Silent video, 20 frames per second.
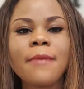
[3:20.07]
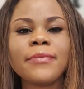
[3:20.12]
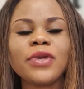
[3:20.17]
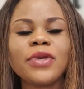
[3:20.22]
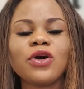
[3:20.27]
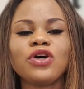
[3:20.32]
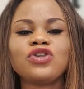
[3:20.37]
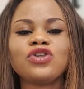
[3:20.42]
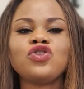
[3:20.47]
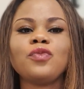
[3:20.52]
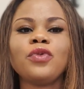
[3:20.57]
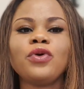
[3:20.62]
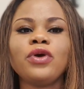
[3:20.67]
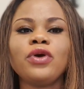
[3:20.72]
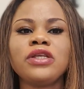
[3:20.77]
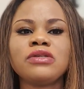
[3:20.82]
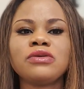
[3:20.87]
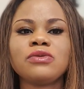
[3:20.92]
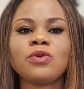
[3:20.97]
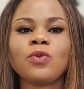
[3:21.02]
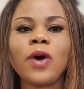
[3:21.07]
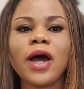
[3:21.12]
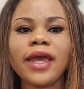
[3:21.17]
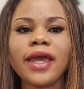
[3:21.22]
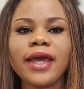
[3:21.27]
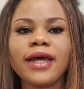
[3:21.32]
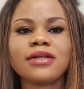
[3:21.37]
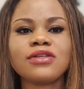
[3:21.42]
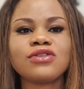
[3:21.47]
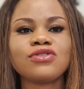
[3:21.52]
because you'll be
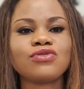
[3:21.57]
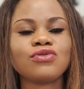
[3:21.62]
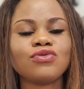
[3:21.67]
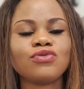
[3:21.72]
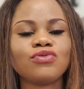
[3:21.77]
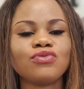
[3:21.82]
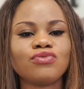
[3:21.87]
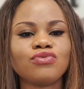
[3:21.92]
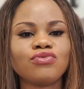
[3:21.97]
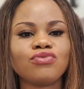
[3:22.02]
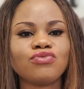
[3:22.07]
required to